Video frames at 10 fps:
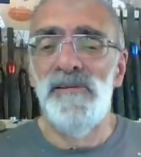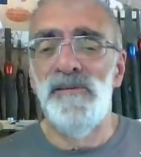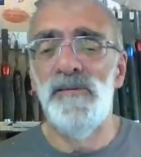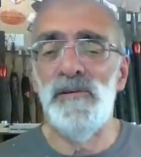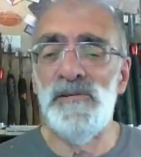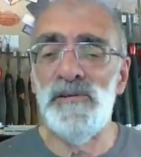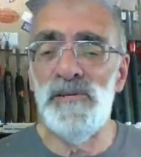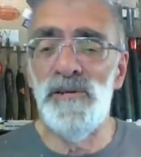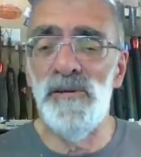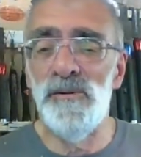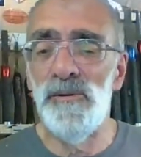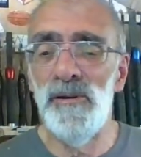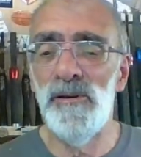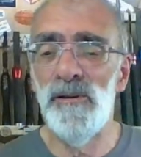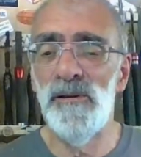nice to see you.
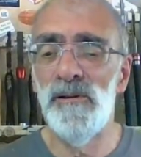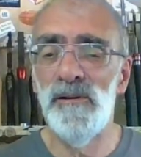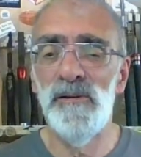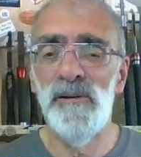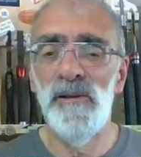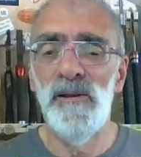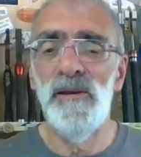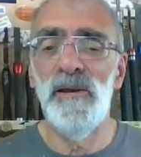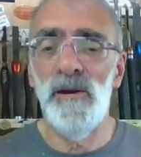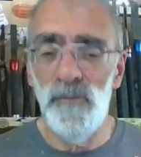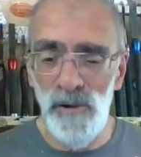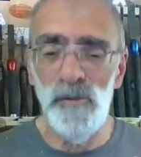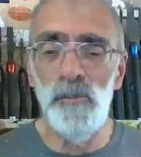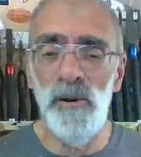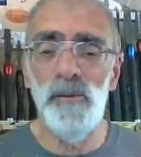Yeah,
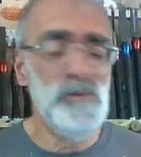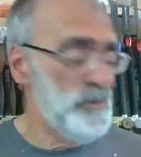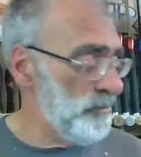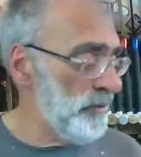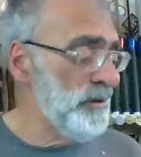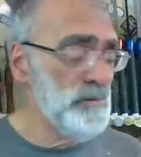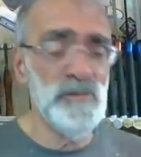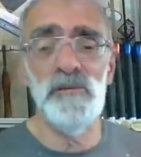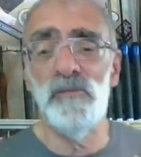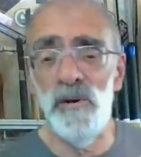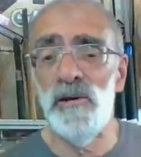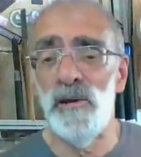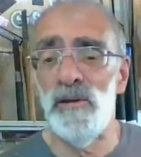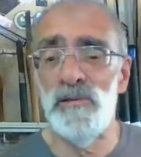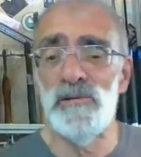Record will do great, great
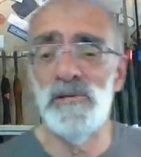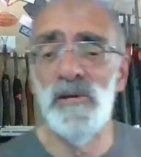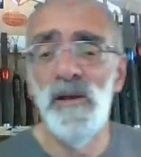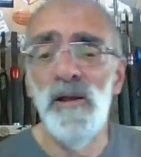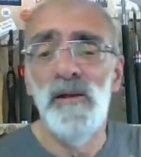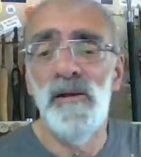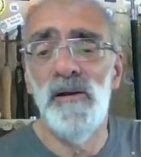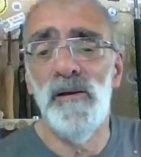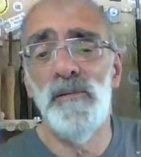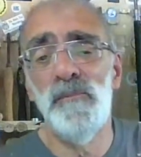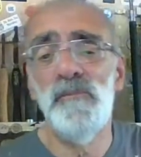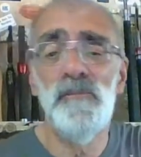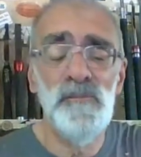lays. Um,